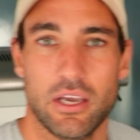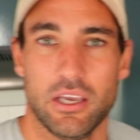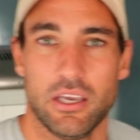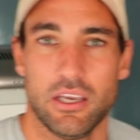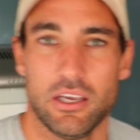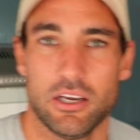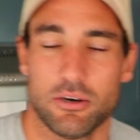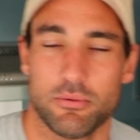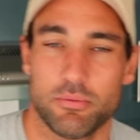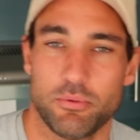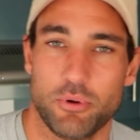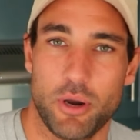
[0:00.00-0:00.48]

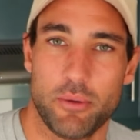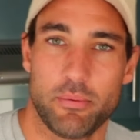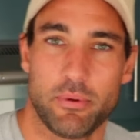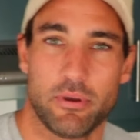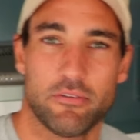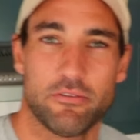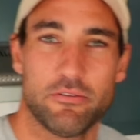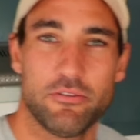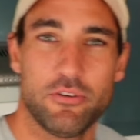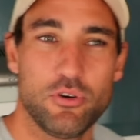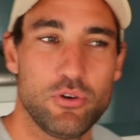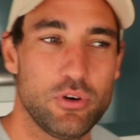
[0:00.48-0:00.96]
you know,
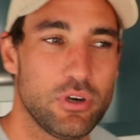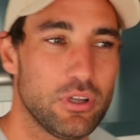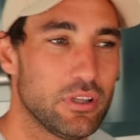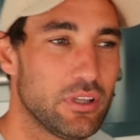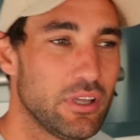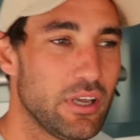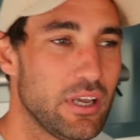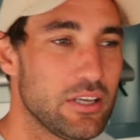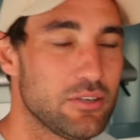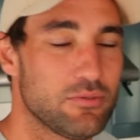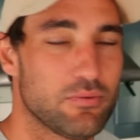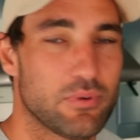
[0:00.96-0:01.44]
prepping food and
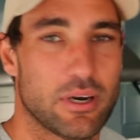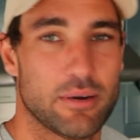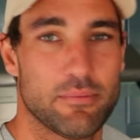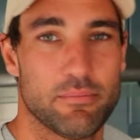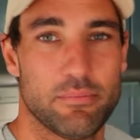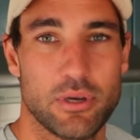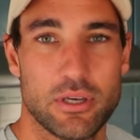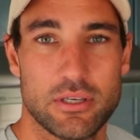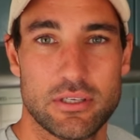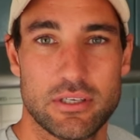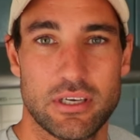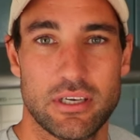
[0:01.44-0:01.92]
things when I'm
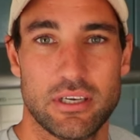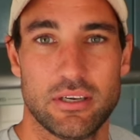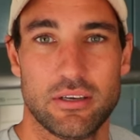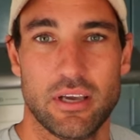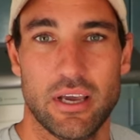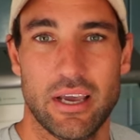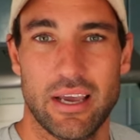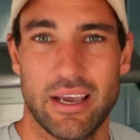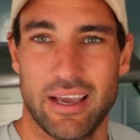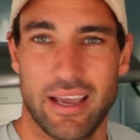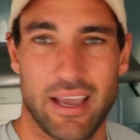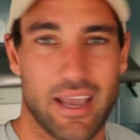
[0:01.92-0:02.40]
busy
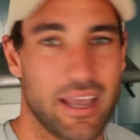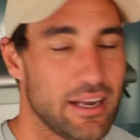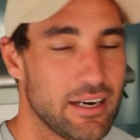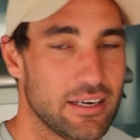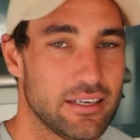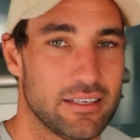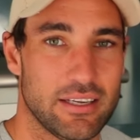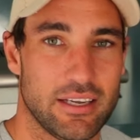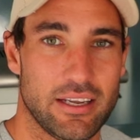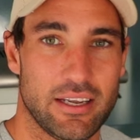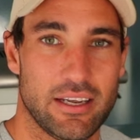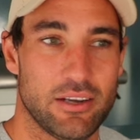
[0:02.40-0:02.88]

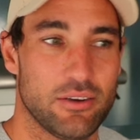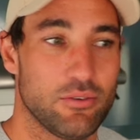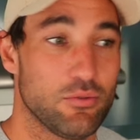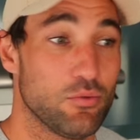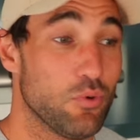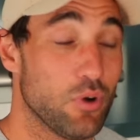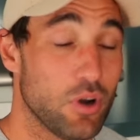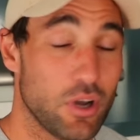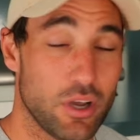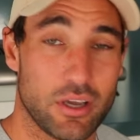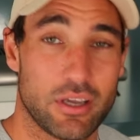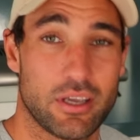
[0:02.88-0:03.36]
editing,
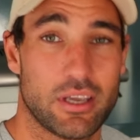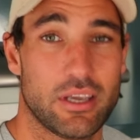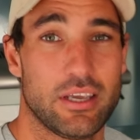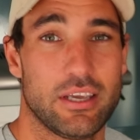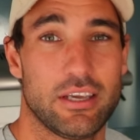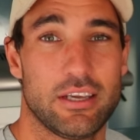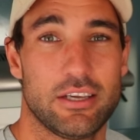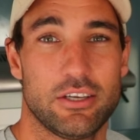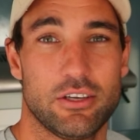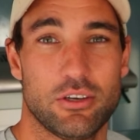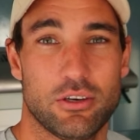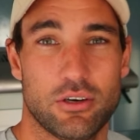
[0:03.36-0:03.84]

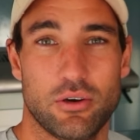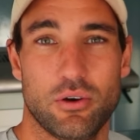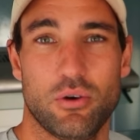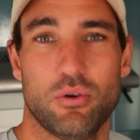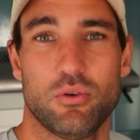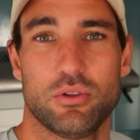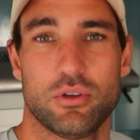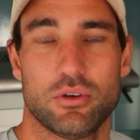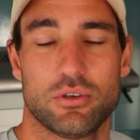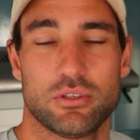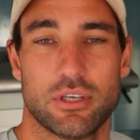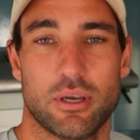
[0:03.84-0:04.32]
working, you know,
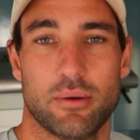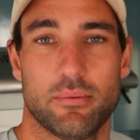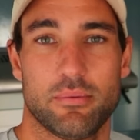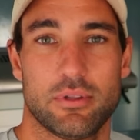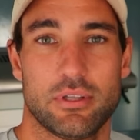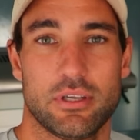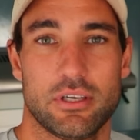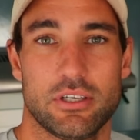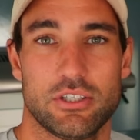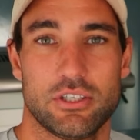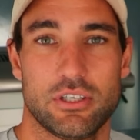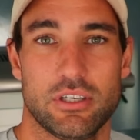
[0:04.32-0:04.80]
all those type of
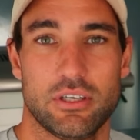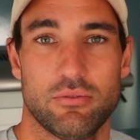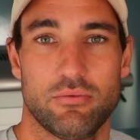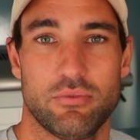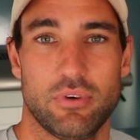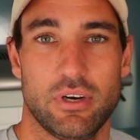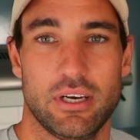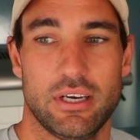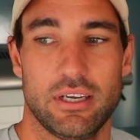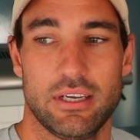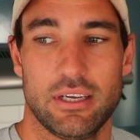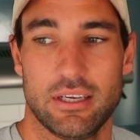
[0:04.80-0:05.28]
things. She
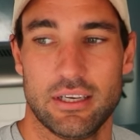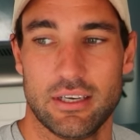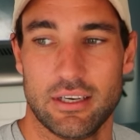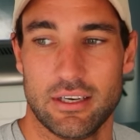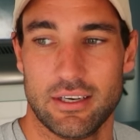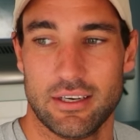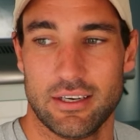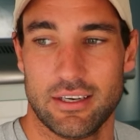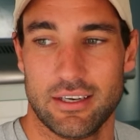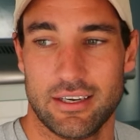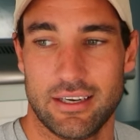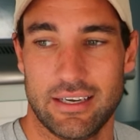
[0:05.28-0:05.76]
really
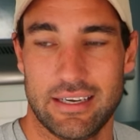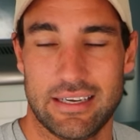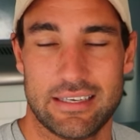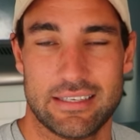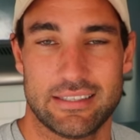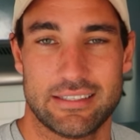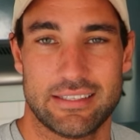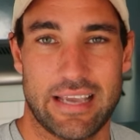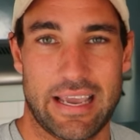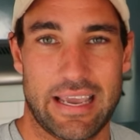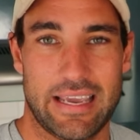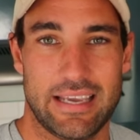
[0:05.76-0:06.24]

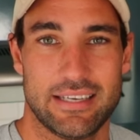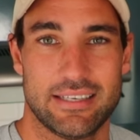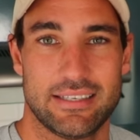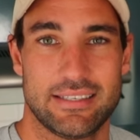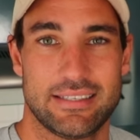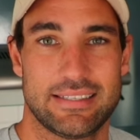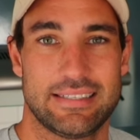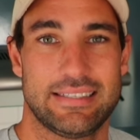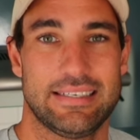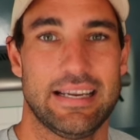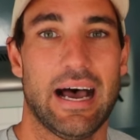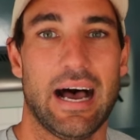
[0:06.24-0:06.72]
is a
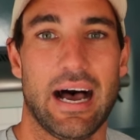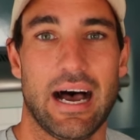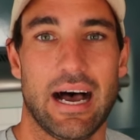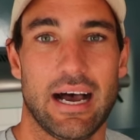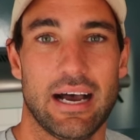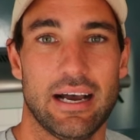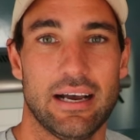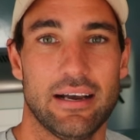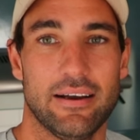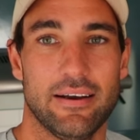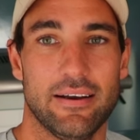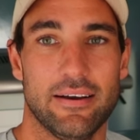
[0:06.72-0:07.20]

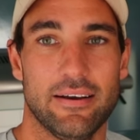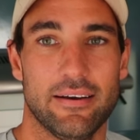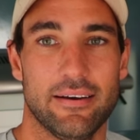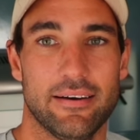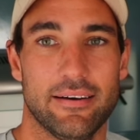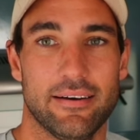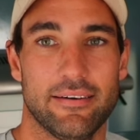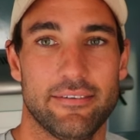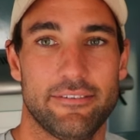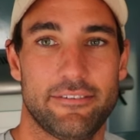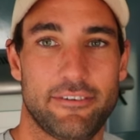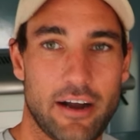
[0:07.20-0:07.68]
star.
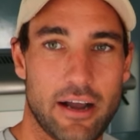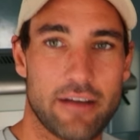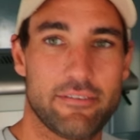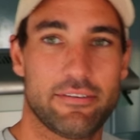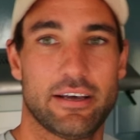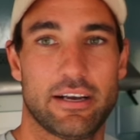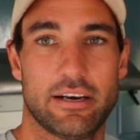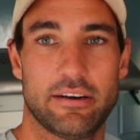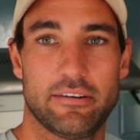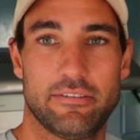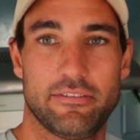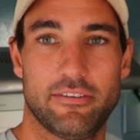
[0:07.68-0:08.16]
Five
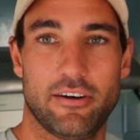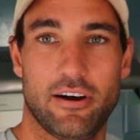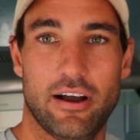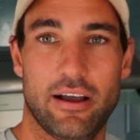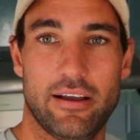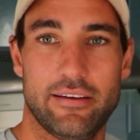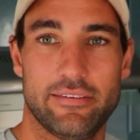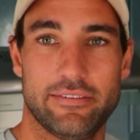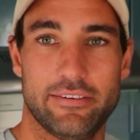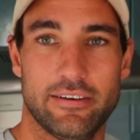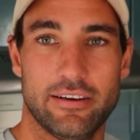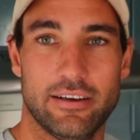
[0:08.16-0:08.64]
out of
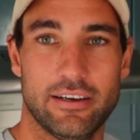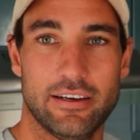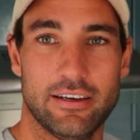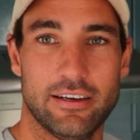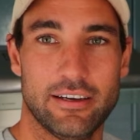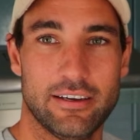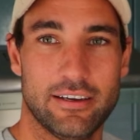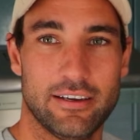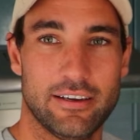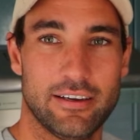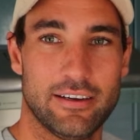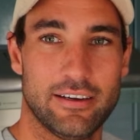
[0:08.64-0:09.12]
five.
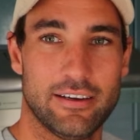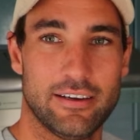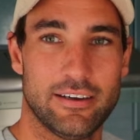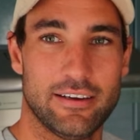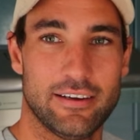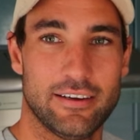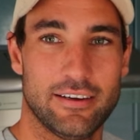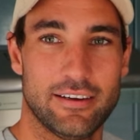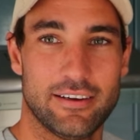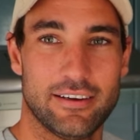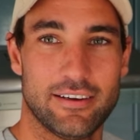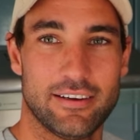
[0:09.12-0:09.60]

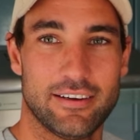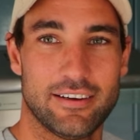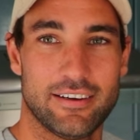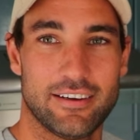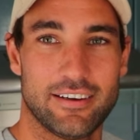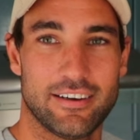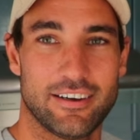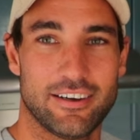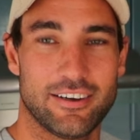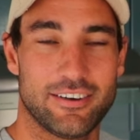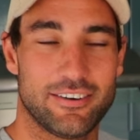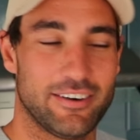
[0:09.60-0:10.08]

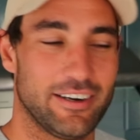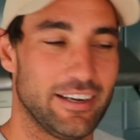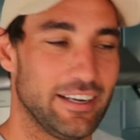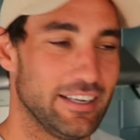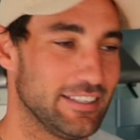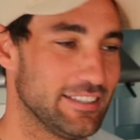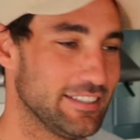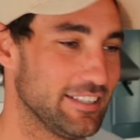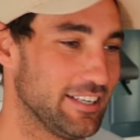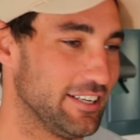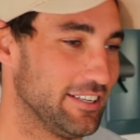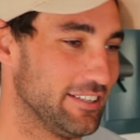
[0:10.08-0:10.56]
Thanks. All
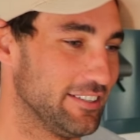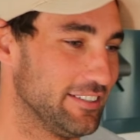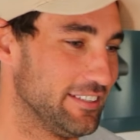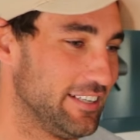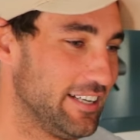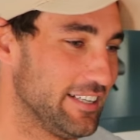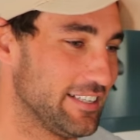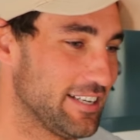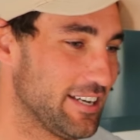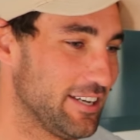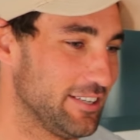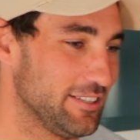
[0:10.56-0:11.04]
right, so
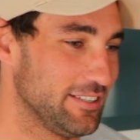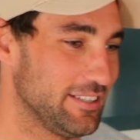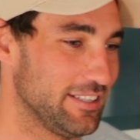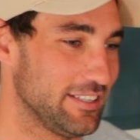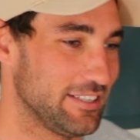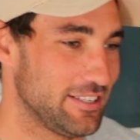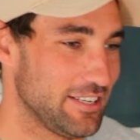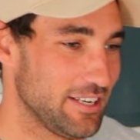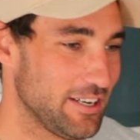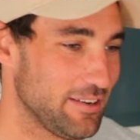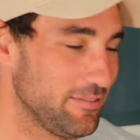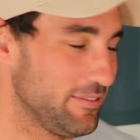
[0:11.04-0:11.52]
let's go to the
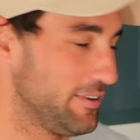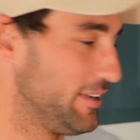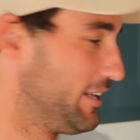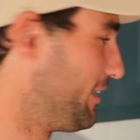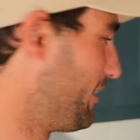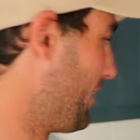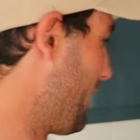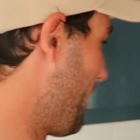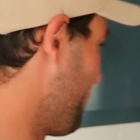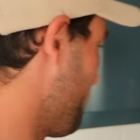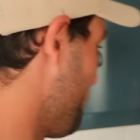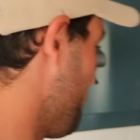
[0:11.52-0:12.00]
gym,
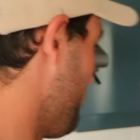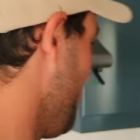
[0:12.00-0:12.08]
have a